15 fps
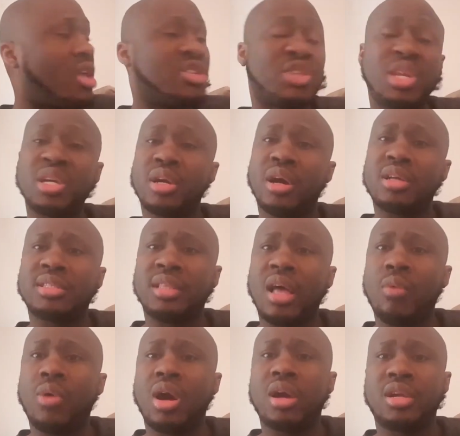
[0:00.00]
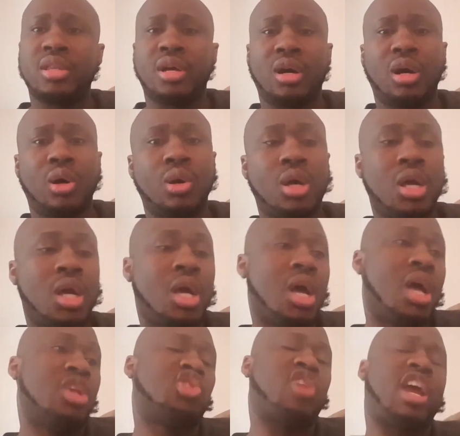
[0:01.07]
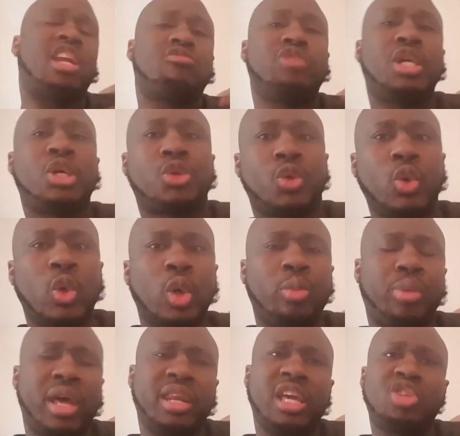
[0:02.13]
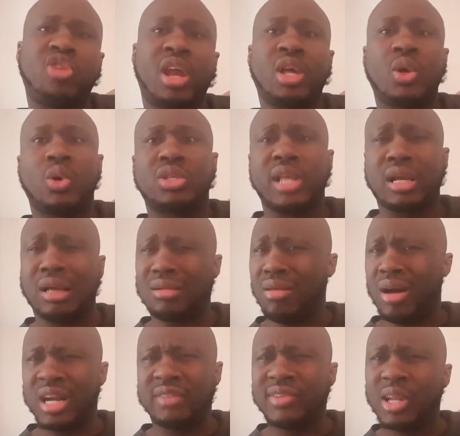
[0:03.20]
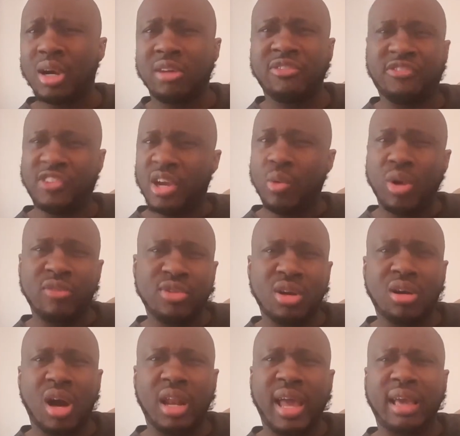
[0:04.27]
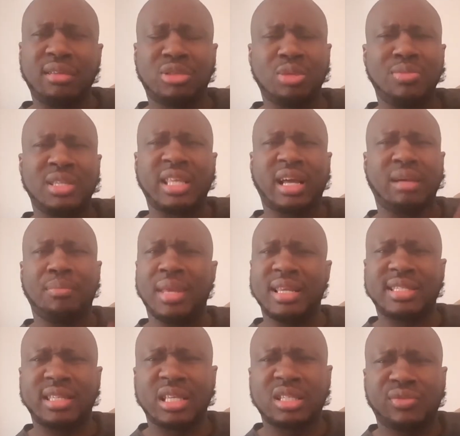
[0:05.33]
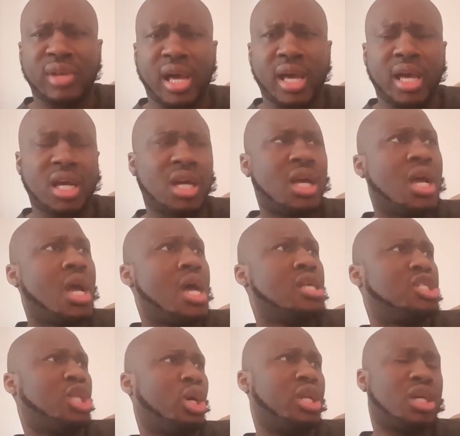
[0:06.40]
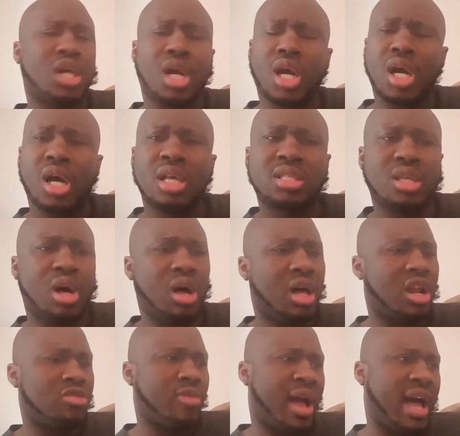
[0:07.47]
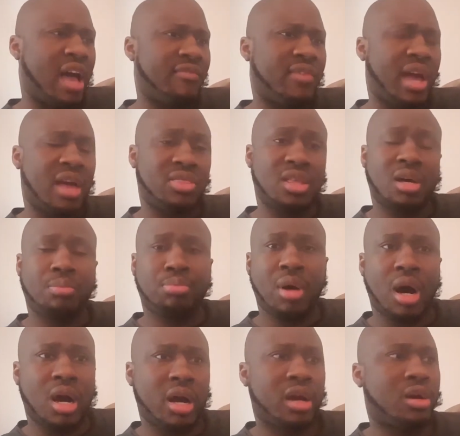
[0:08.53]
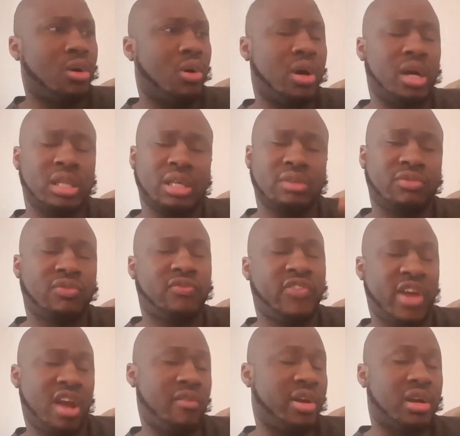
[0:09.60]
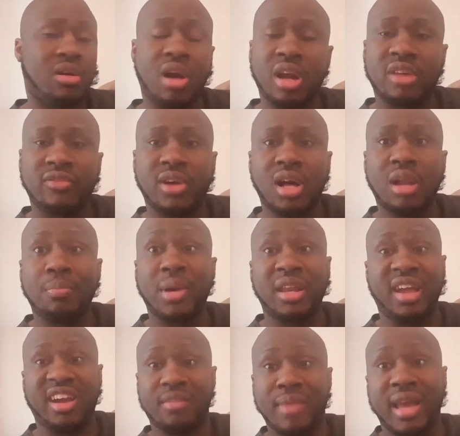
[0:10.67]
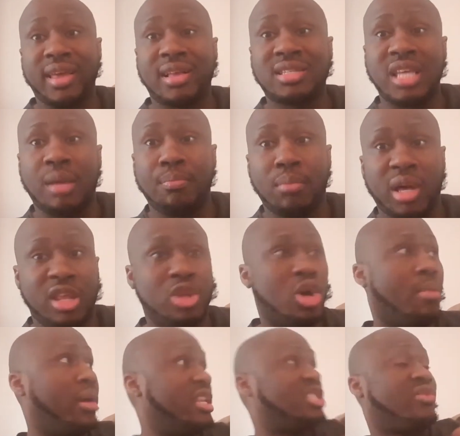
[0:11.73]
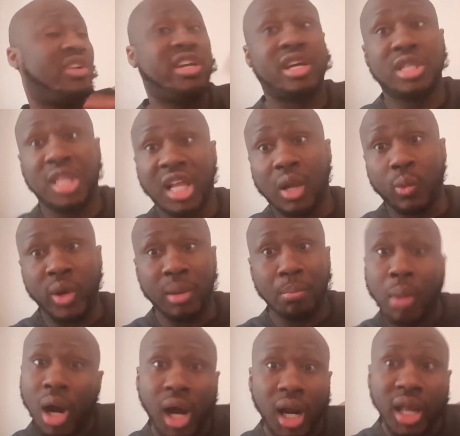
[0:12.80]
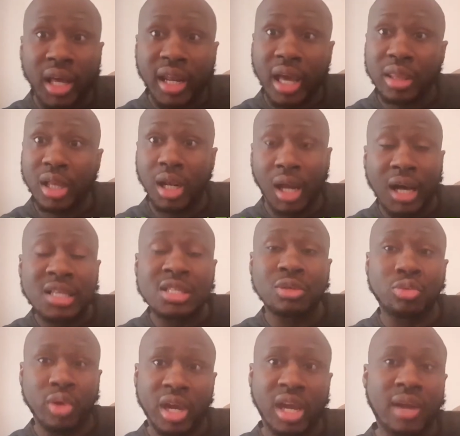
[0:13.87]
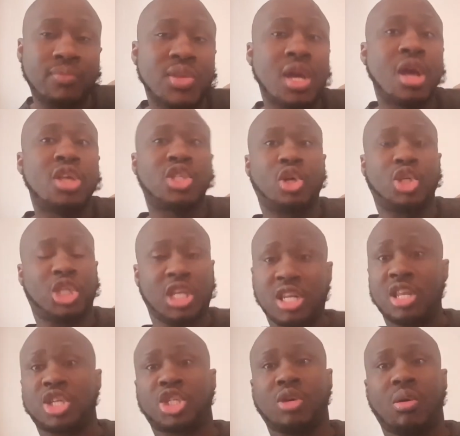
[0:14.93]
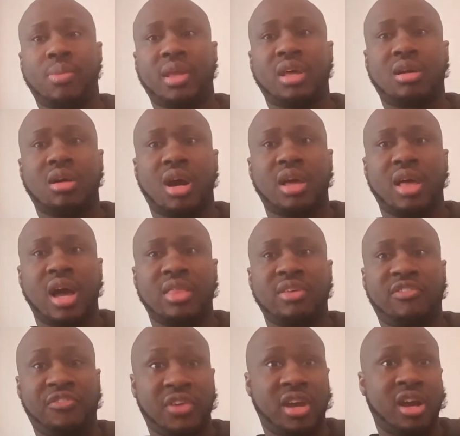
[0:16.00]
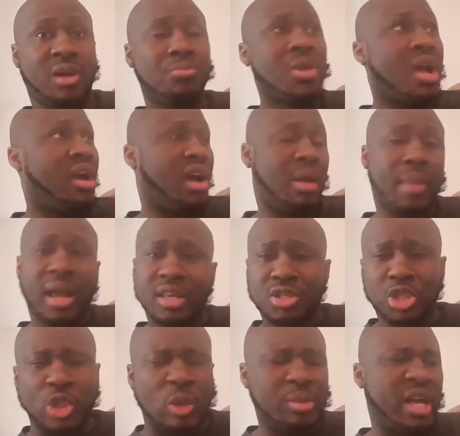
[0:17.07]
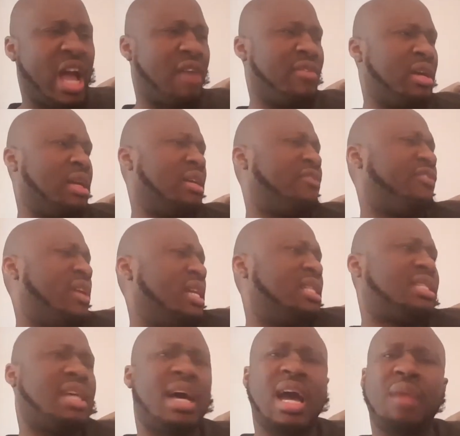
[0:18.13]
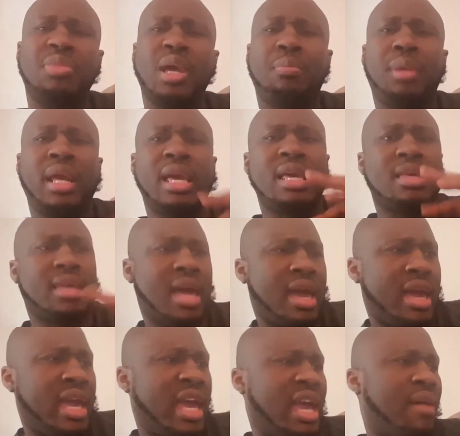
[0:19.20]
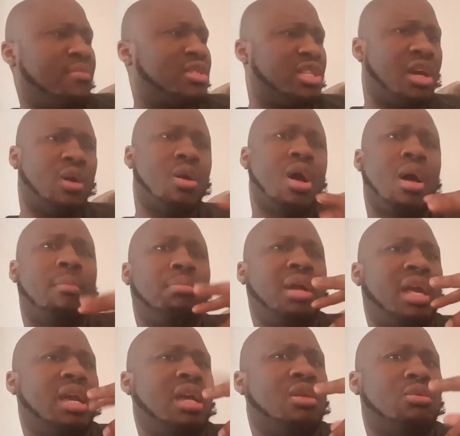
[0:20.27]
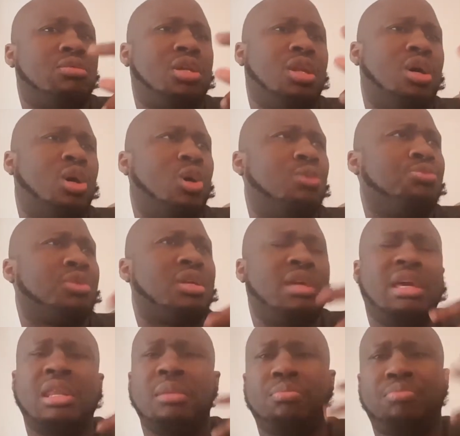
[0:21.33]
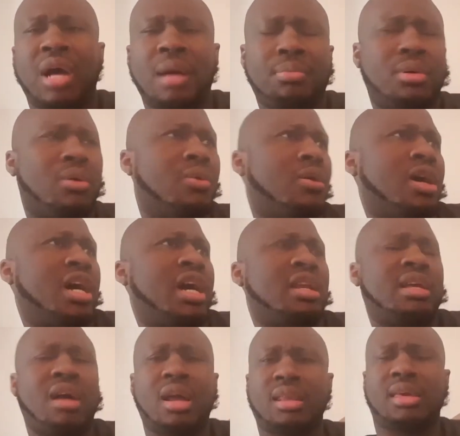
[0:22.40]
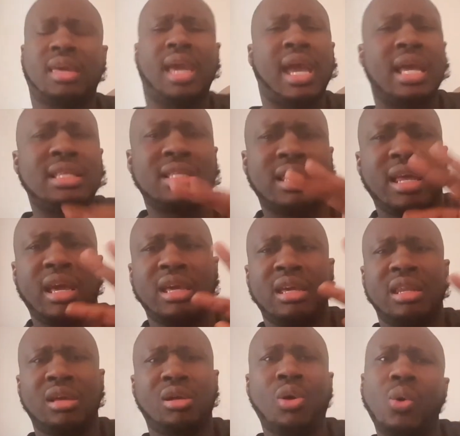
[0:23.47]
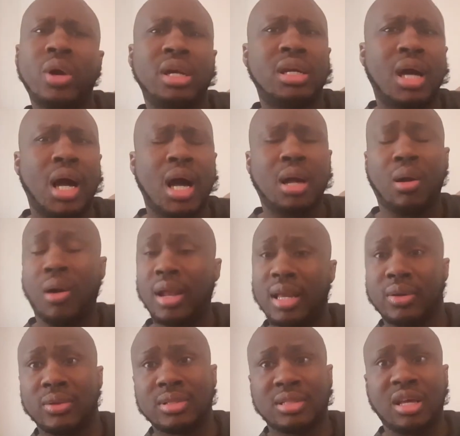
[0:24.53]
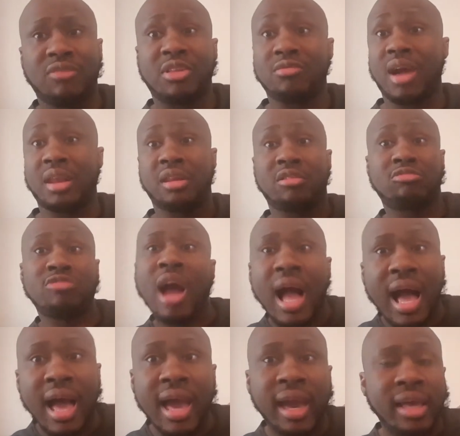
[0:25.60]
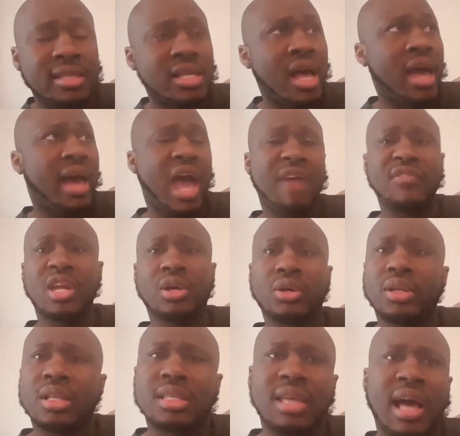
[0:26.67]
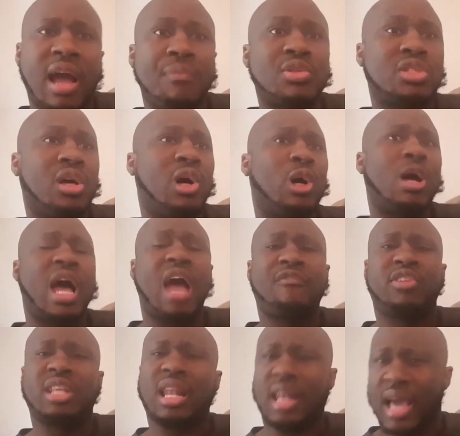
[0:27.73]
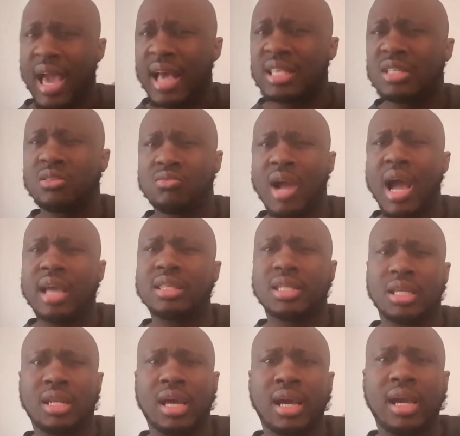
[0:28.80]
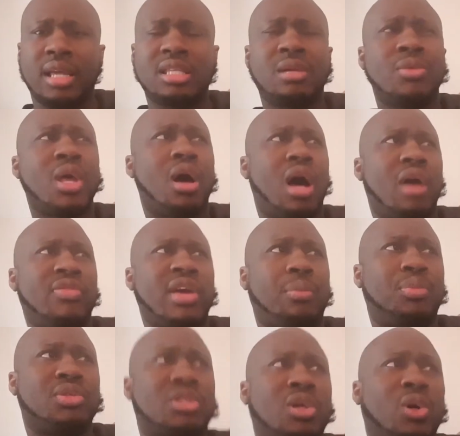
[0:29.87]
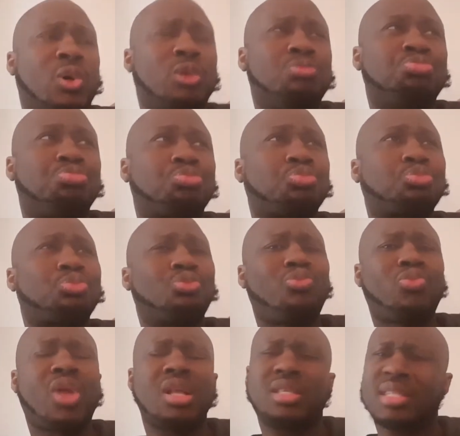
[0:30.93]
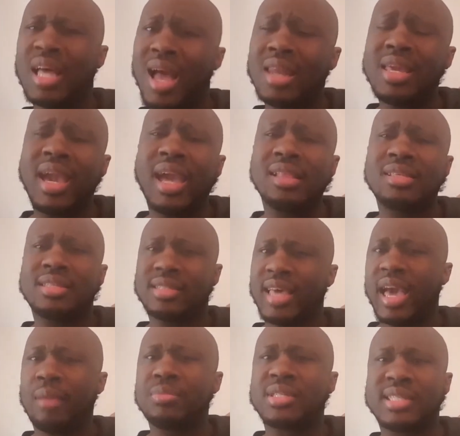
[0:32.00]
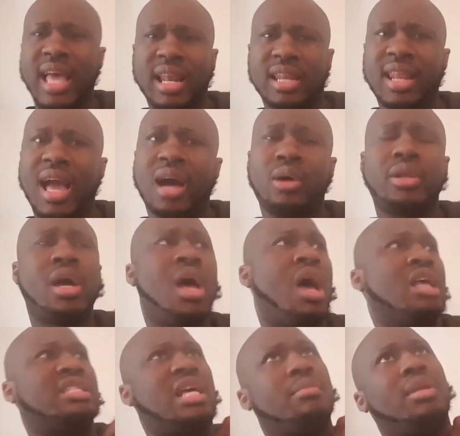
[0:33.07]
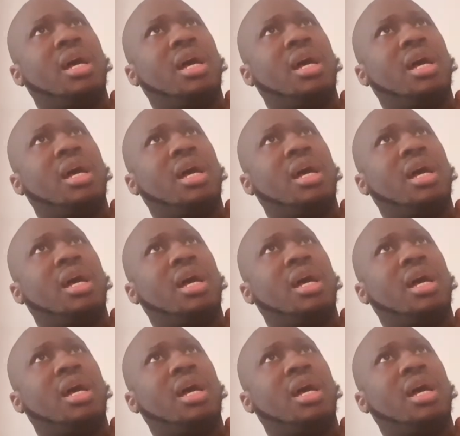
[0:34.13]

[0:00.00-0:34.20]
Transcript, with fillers: So the girls now were, you know, trying to regroup and they trying to go to like a carnival or a fair, whatever you call it. Like, to me, it's like a mini Six Flag. So the girls all arrive at the park or the fair or the carnival, but everybody except Monie. You know, Monie's over there dealing with Marlon and the lost ring. So she didn't show up at the, at the fair. Everybody's just show up. They're having fun time. They're playing games. They're playing, you know, eating popcorn, cotton candy. They're eating corn dog, all that good stuff. They're riding a ride, having a good time. So uh, for the last ride tonight on the episode, Tanya and Sam sat it out. So I'm